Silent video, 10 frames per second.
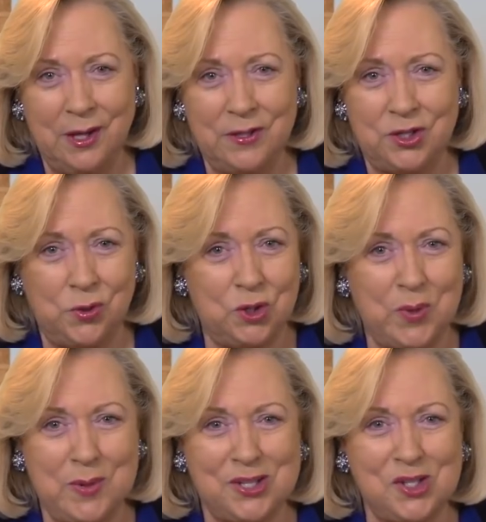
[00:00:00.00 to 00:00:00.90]
The Jewish
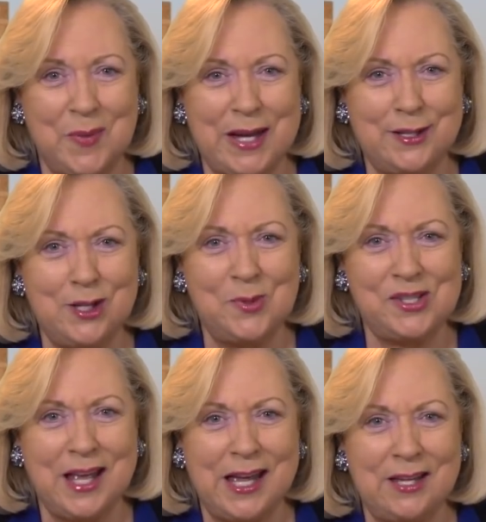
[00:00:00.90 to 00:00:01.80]
people expected the
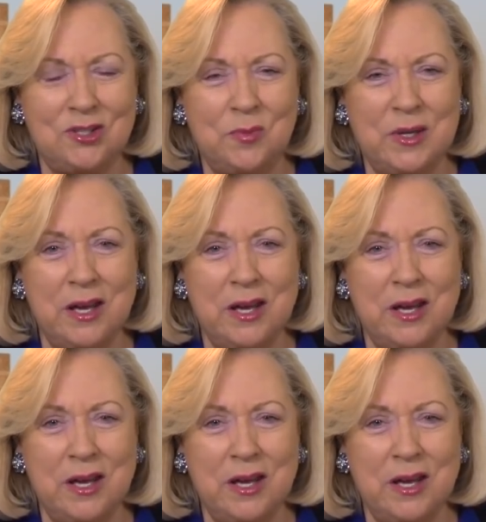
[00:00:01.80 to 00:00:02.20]
Messiah to be